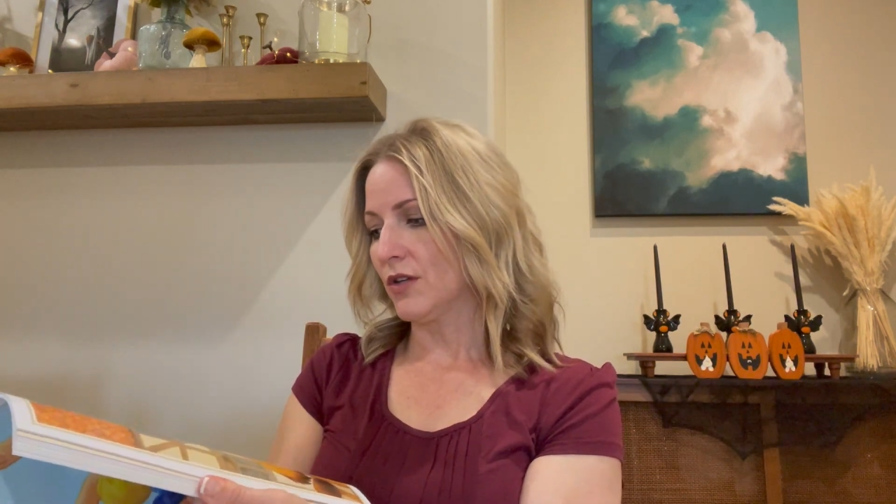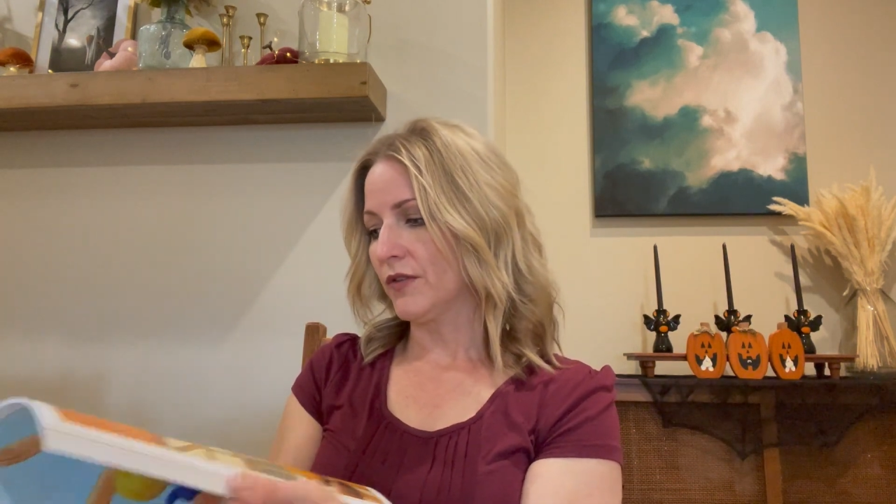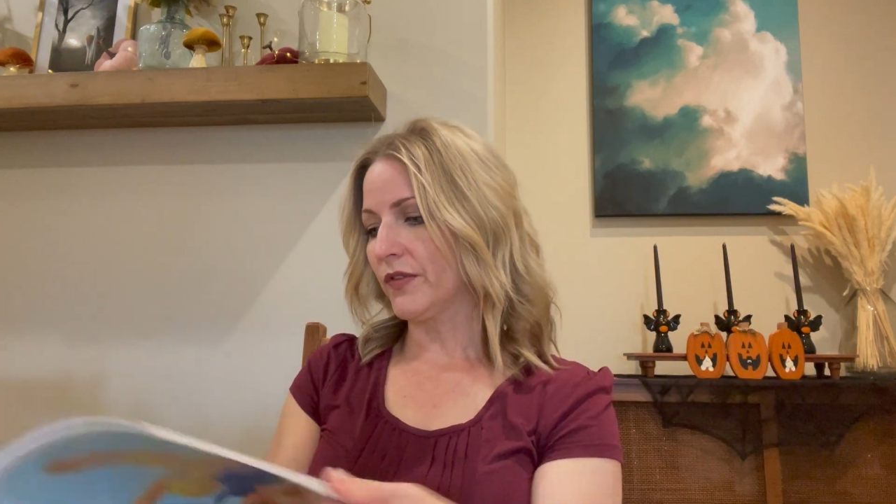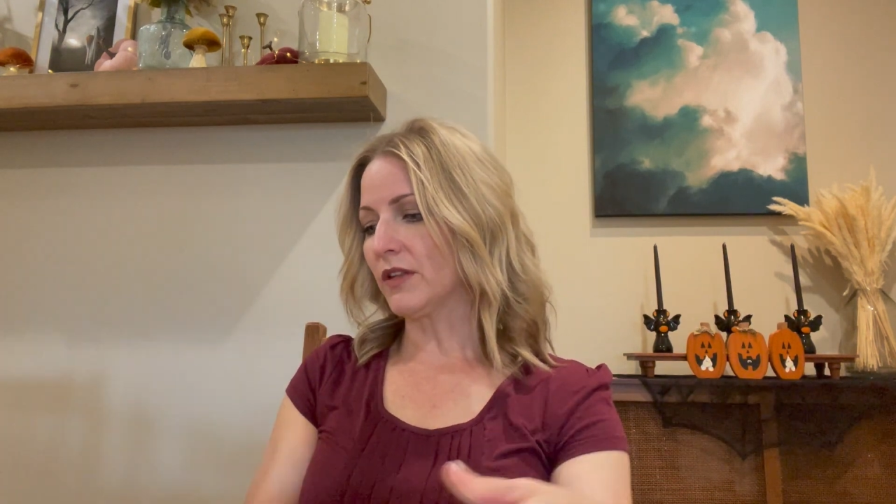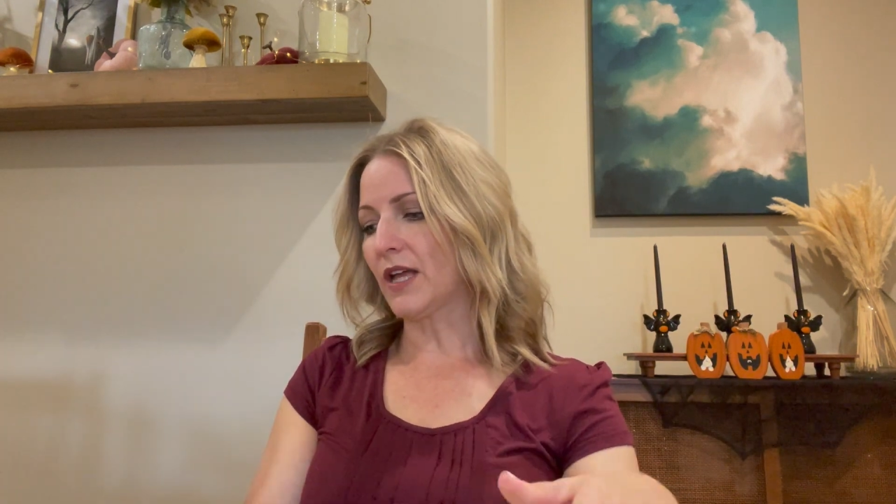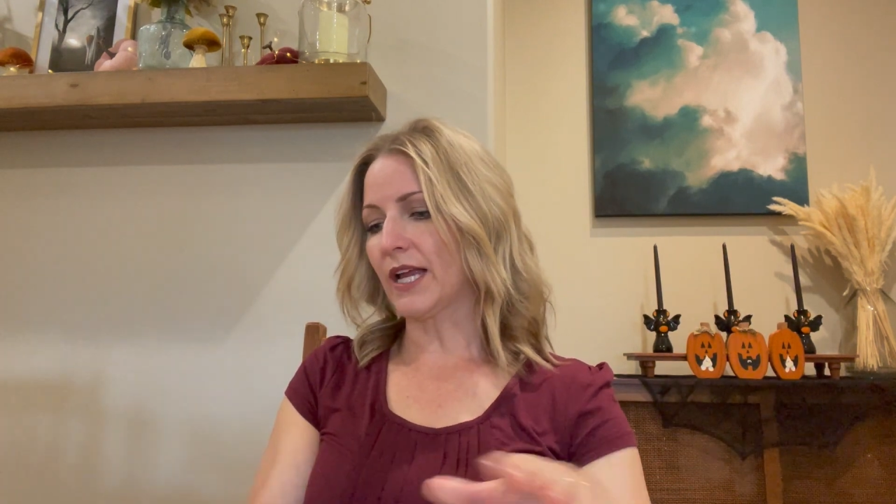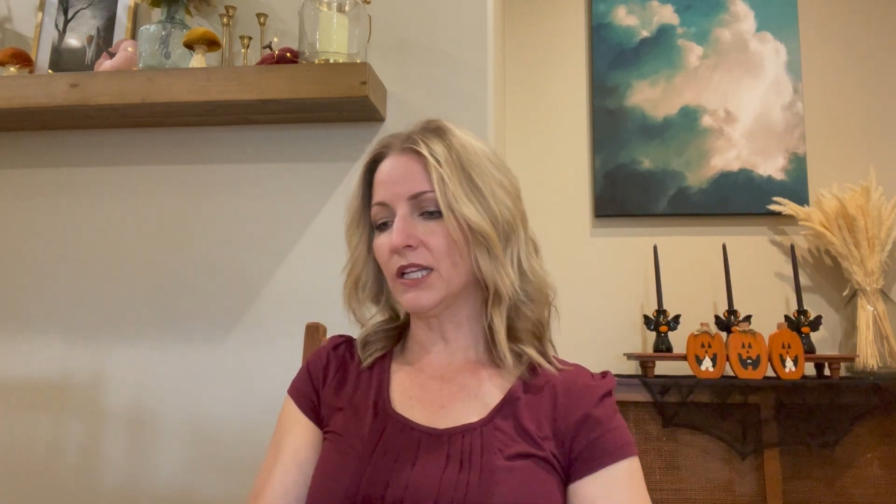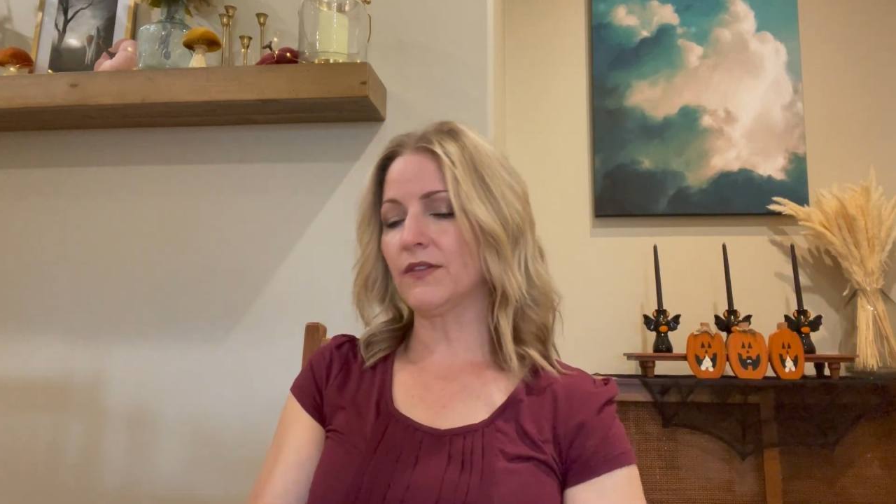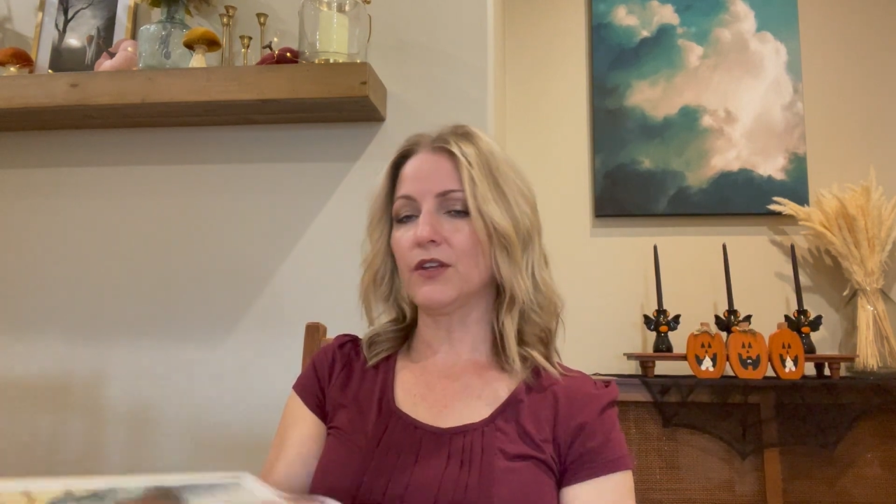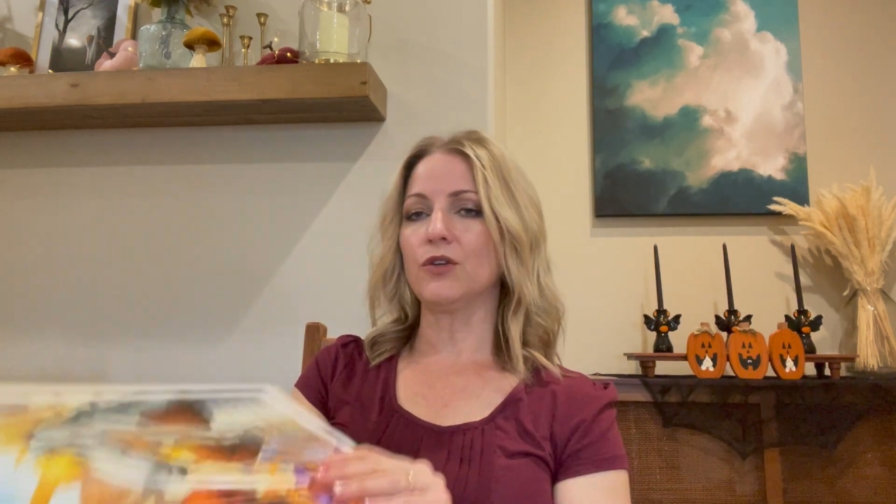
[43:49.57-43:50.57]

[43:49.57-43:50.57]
The lion and the